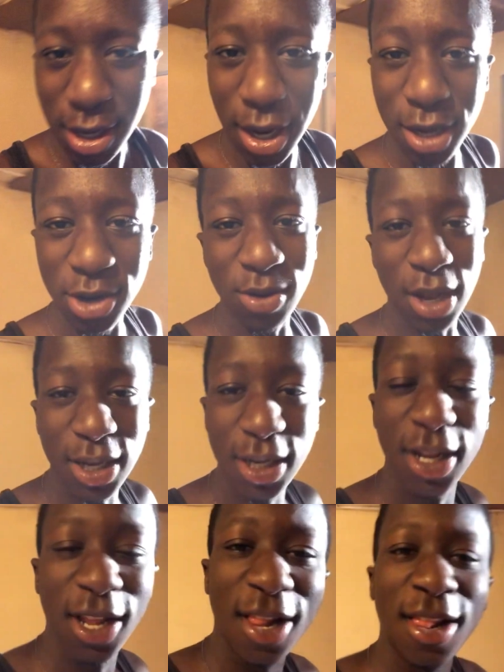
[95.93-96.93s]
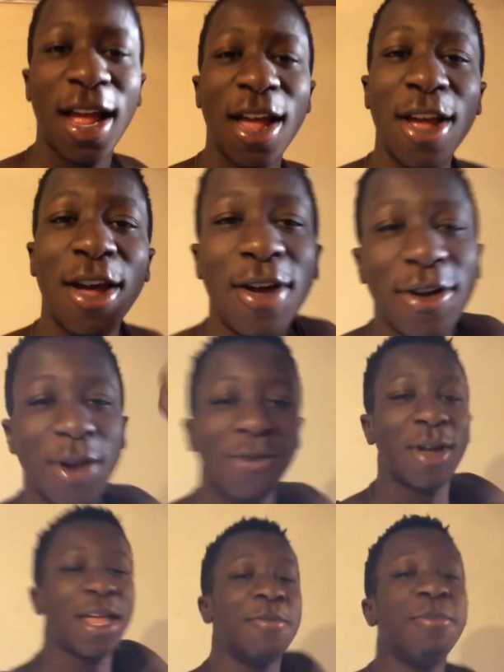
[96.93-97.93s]
Like, do I, like,
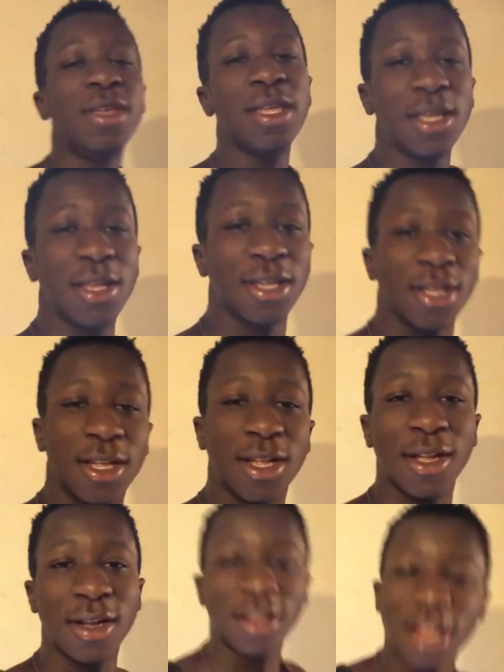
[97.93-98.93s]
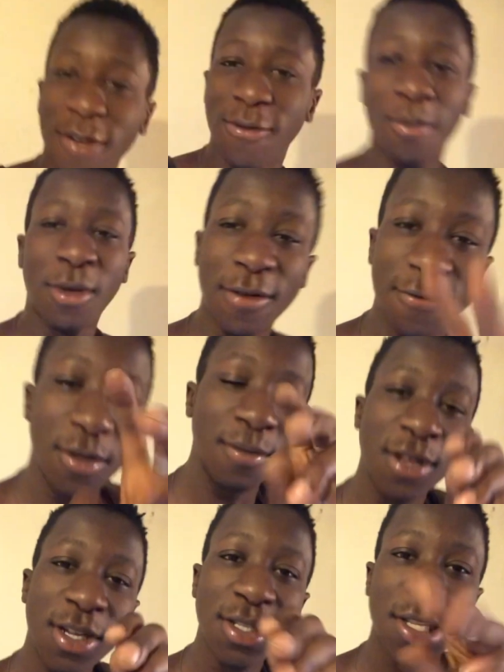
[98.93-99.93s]
rape me? Like, for my
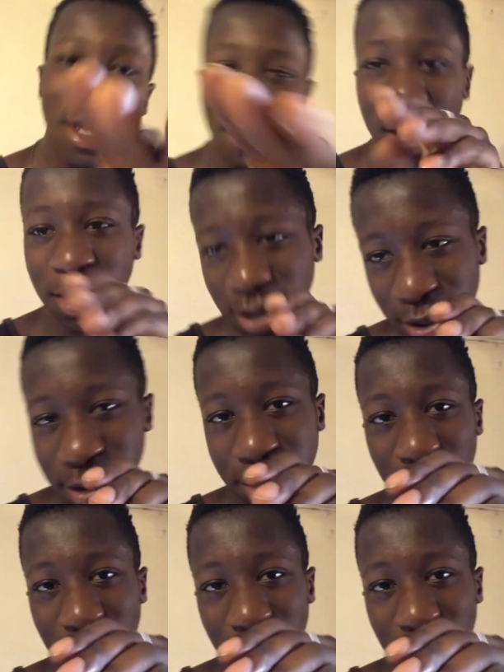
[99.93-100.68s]
females, not my niggas.